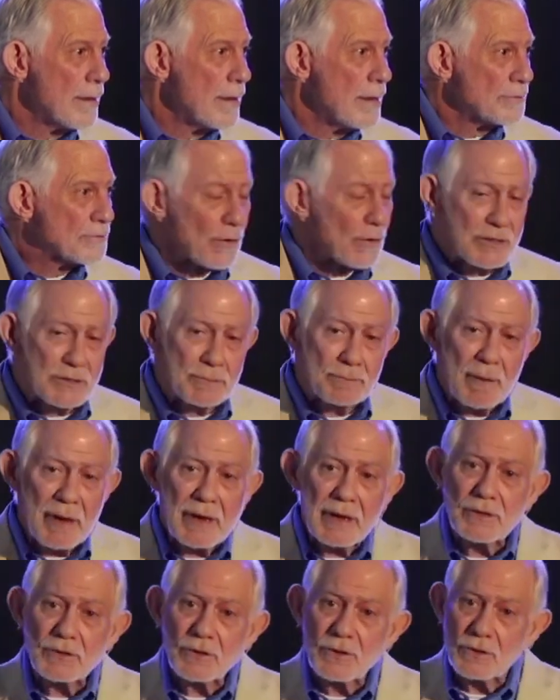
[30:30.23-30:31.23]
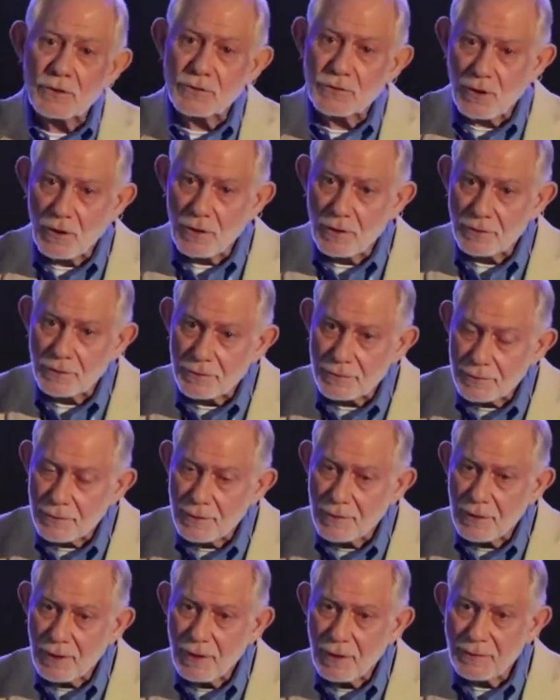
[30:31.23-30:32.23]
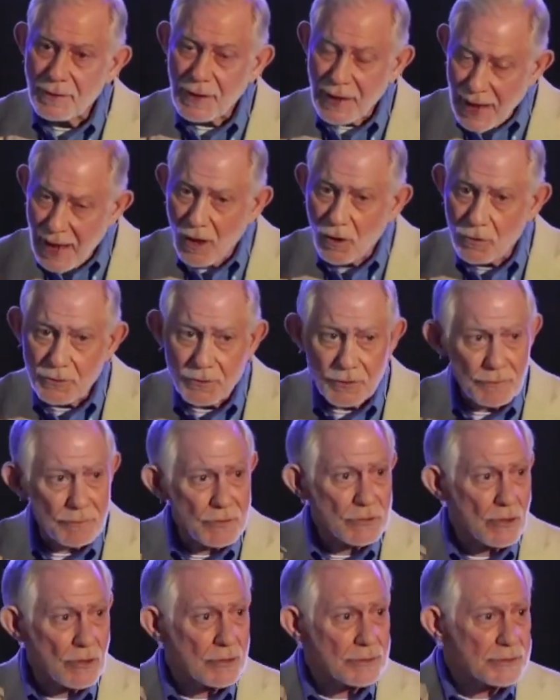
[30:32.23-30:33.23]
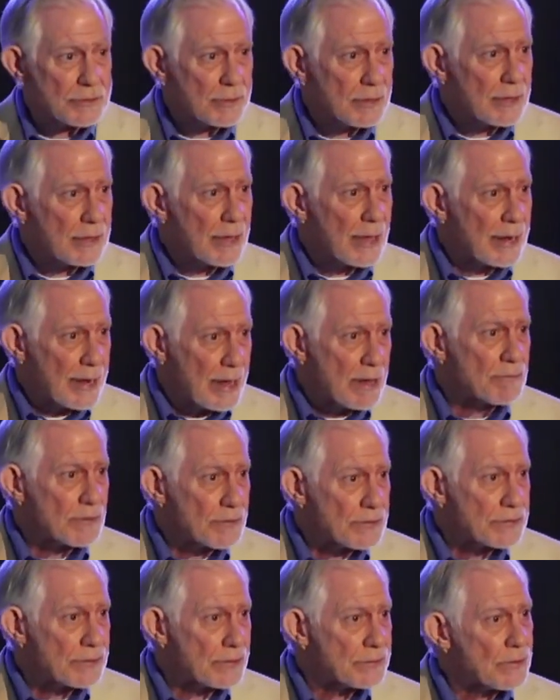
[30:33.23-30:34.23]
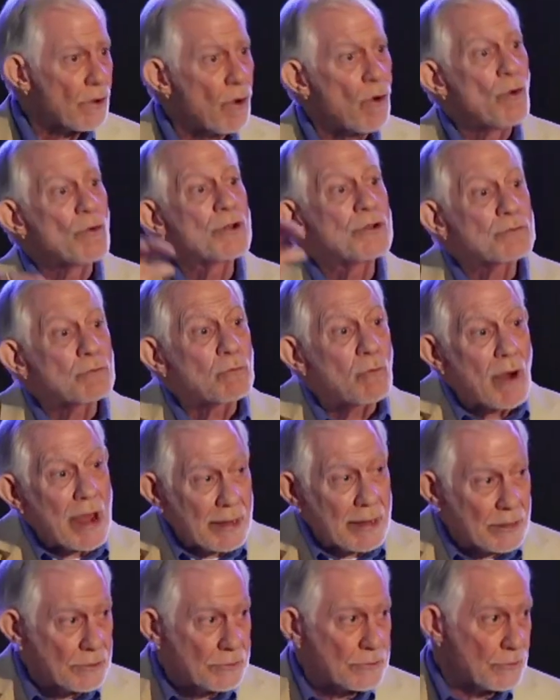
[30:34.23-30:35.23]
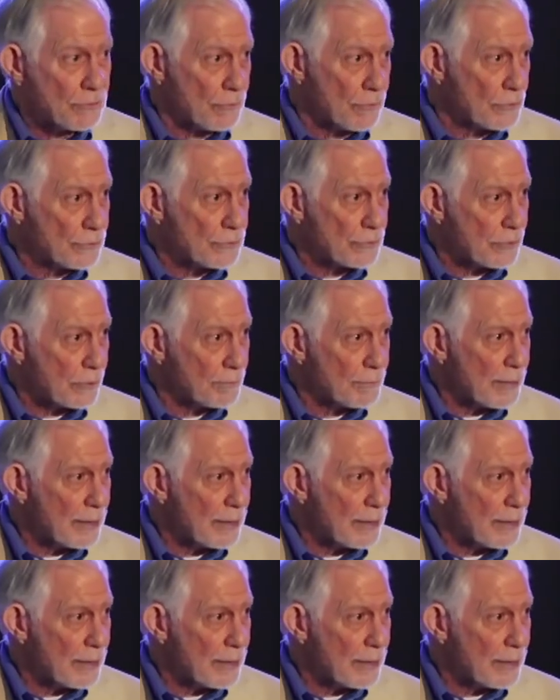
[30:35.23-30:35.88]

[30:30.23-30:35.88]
So he's speaking to the church, the elders of the church at Ephesus, on his way to Jerusalem.